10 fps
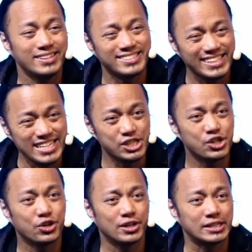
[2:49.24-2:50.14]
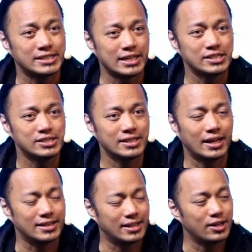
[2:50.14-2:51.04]
it's easier in the sense that
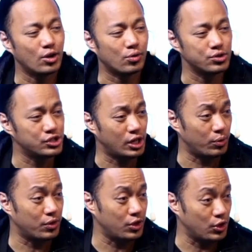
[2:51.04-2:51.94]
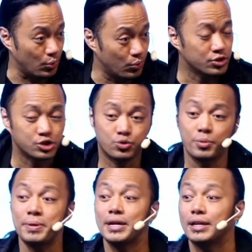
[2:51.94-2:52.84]
it didn't originate with you. You're just
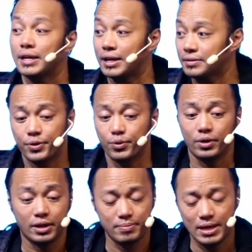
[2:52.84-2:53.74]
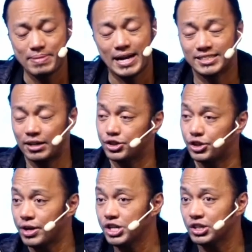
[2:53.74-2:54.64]
repeating it through it being passed down
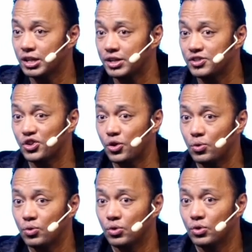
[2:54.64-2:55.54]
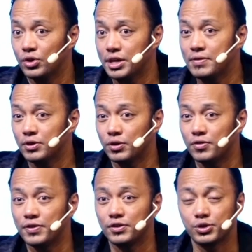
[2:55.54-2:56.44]
generationally, so even though it
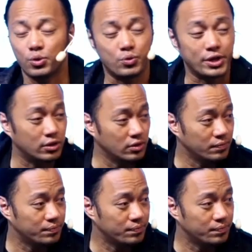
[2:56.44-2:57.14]
feels so real,